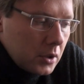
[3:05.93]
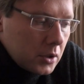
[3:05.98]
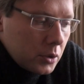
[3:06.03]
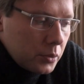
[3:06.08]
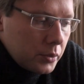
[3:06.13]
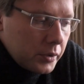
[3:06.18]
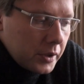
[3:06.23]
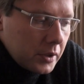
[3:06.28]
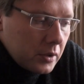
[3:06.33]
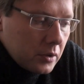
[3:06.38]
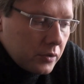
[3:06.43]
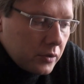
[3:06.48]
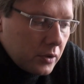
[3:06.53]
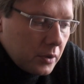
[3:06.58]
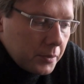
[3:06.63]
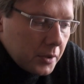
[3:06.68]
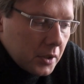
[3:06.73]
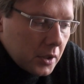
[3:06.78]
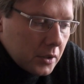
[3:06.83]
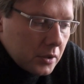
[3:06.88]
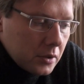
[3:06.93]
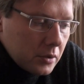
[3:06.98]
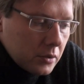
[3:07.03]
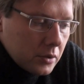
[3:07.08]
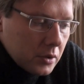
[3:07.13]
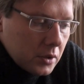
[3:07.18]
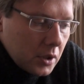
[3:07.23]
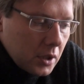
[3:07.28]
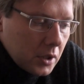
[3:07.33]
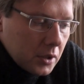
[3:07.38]
It's a very good formula to
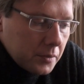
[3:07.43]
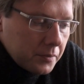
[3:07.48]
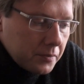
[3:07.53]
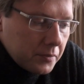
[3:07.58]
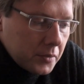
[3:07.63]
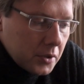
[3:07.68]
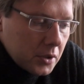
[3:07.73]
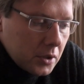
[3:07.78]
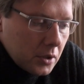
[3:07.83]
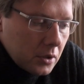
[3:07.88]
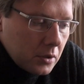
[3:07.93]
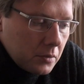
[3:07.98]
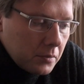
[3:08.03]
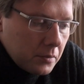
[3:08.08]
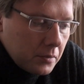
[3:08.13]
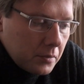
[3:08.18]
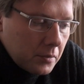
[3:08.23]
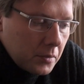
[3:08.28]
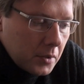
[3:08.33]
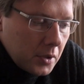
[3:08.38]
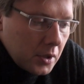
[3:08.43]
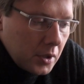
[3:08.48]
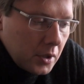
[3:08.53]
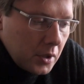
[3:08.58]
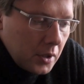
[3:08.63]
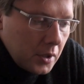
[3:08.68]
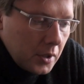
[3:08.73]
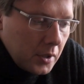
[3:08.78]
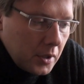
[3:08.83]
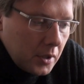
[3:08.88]
start. So
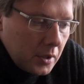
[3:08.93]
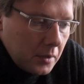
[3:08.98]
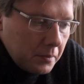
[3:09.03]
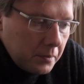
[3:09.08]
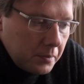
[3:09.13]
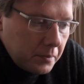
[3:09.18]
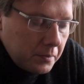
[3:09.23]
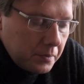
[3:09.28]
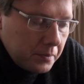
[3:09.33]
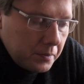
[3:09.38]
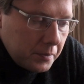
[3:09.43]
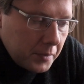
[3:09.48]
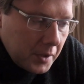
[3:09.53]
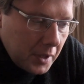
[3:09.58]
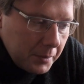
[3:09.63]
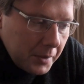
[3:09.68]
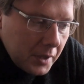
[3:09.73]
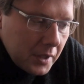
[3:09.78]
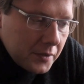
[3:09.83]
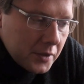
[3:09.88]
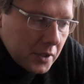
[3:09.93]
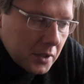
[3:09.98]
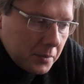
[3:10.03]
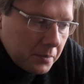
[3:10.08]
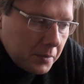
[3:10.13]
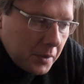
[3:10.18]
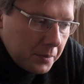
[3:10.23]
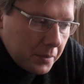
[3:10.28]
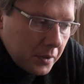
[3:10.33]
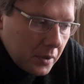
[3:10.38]
I believe
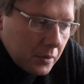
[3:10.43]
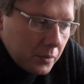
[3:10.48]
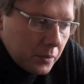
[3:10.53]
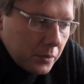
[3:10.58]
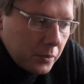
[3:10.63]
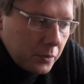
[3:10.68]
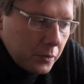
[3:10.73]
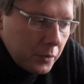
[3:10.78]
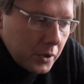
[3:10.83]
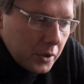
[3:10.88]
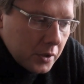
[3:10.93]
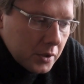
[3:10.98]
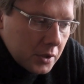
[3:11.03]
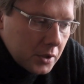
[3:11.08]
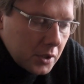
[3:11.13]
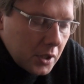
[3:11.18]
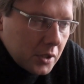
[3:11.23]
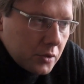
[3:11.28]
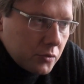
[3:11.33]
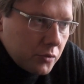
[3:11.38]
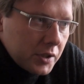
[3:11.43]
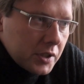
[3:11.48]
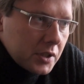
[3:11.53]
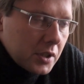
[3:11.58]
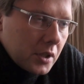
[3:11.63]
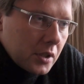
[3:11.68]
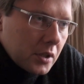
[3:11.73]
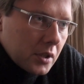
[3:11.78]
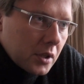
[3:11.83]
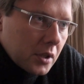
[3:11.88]
that people will start
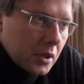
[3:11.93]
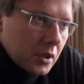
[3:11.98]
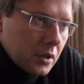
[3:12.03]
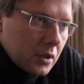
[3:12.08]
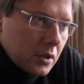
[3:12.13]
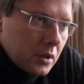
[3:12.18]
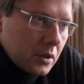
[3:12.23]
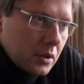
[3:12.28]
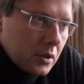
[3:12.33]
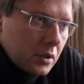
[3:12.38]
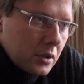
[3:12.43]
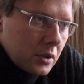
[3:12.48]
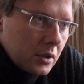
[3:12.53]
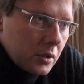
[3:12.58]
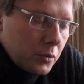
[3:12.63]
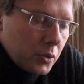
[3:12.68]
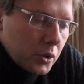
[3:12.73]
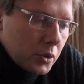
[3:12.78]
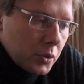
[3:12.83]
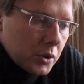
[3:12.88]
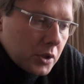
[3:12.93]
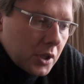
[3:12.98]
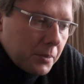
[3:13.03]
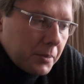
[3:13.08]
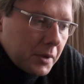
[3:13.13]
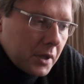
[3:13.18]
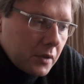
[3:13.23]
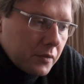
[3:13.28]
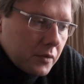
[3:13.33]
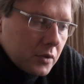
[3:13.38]
rethinking what was
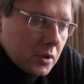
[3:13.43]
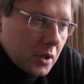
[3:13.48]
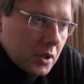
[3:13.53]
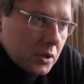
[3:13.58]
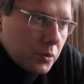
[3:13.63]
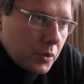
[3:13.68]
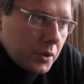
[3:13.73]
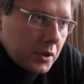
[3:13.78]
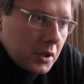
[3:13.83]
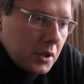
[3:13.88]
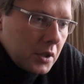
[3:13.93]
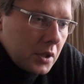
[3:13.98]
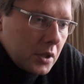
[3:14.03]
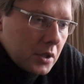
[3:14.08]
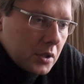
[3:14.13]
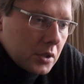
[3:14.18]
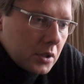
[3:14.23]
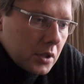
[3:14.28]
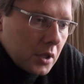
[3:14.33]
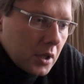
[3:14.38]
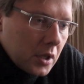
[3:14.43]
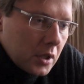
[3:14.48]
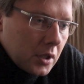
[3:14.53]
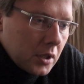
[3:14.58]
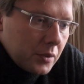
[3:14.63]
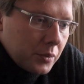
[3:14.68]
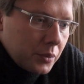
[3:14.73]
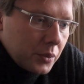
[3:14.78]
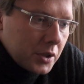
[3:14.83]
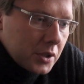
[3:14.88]
happening for the last twenty years,
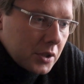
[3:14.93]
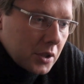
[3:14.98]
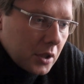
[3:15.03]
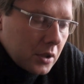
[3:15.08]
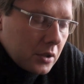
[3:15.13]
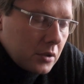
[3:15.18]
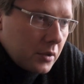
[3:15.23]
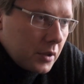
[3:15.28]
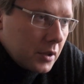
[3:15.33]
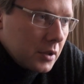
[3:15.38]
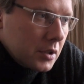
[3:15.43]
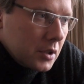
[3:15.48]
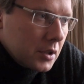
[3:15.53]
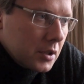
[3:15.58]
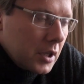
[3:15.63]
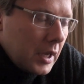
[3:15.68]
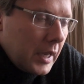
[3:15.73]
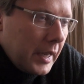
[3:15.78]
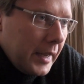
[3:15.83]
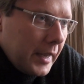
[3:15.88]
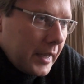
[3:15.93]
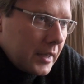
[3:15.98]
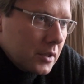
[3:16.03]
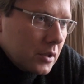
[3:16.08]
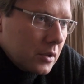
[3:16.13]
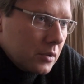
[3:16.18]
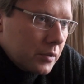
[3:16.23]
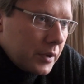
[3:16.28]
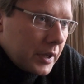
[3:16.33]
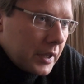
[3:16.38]
and if we start doing this,
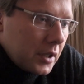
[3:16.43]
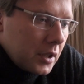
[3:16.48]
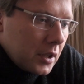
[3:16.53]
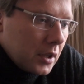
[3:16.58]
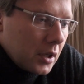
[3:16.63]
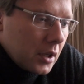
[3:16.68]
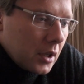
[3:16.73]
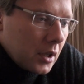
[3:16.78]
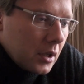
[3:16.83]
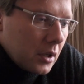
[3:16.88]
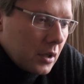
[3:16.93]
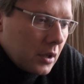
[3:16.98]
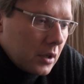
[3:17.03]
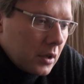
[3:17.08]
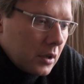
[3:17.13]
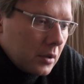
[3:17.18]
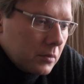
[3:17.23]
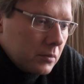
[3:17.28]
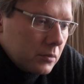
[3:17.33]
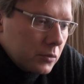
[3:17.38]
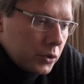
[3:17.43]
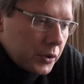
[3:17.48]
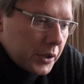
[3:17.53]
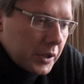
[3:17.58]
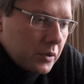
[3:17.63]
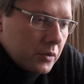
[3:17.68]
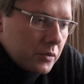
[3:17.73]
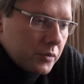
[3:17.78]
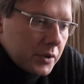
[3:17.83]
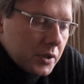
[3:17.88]
it's already a very
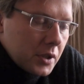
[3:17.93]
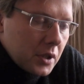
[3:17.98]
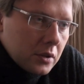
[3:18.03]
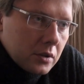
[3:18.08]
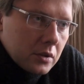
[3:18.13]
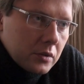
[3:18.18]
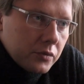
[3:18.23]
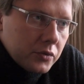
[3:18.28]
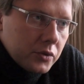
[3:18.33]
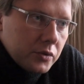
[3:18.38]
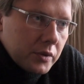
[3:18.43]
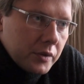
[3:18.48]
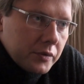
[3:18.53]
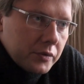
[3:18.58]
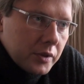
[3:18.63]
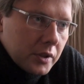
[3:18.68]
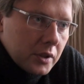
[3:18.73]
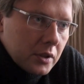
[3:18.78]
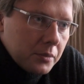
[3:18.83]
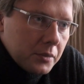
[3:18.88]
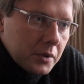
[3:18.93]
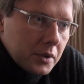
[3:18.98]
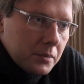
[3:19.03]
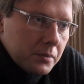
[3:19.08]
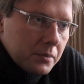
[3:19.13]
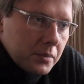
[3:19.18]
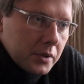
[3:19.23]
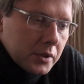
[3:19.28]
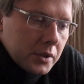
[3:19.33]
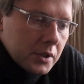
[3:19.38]
good result of the referendum
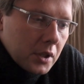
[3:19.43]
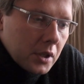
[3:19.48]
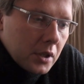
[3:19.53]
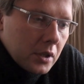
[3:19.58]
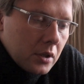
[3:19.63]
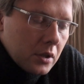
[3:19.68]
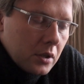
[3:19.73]
per se.